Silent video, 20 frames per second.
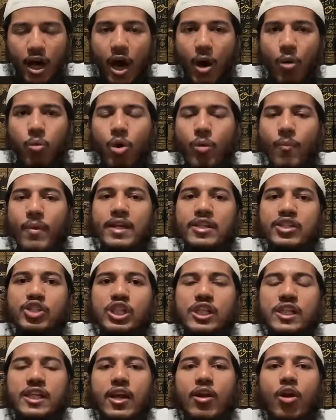A woman,
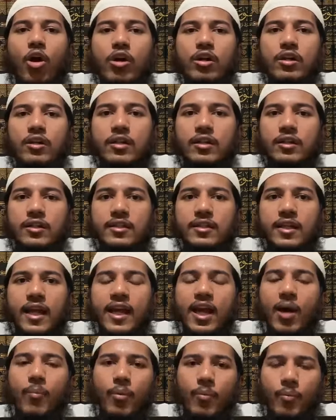she cannot
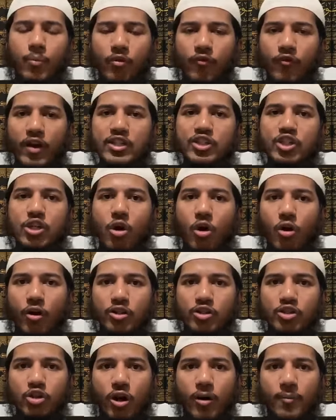take up a profession or
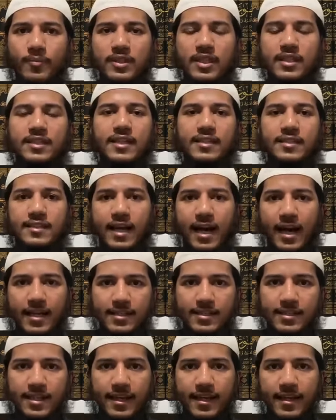a job such as
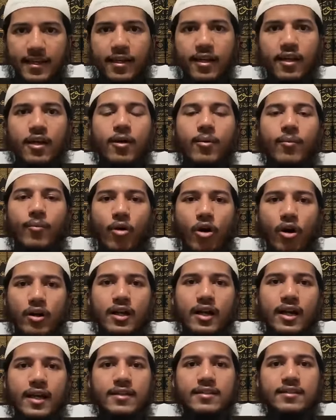dancing,
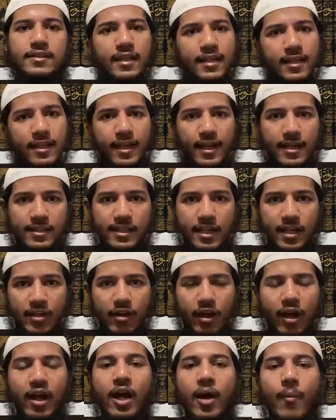modeling, singing,
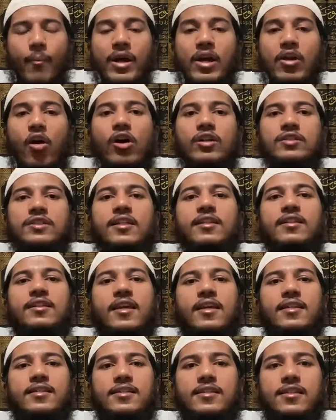etc. because in
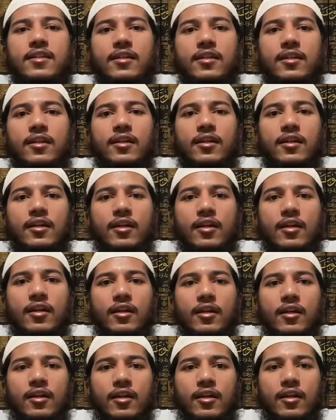this
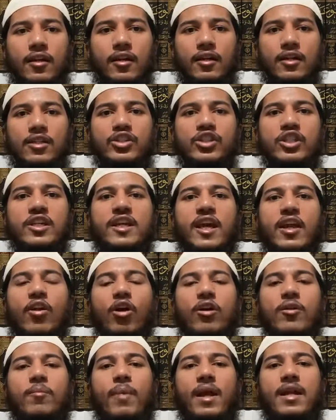she
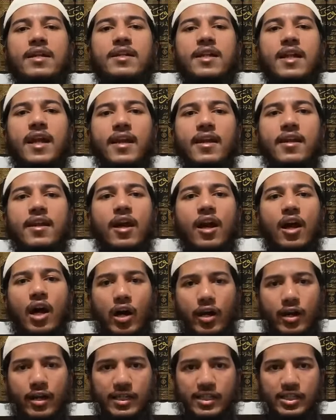cannot maintain
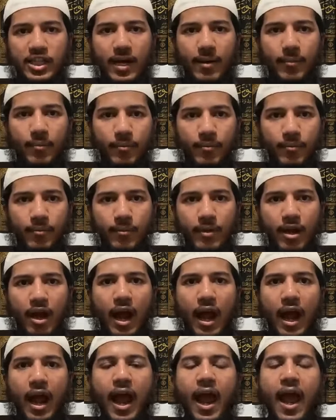her hijab
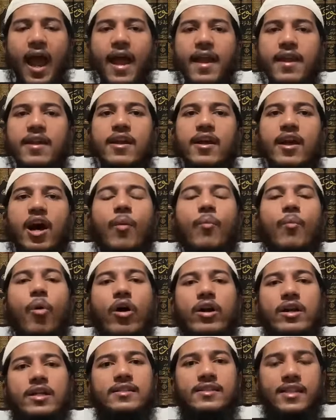and her
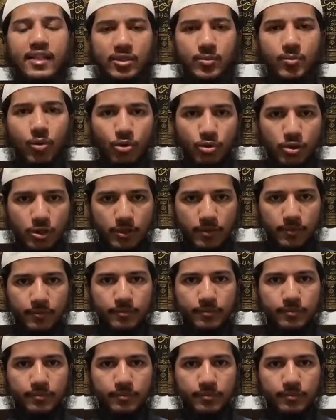body is exposed.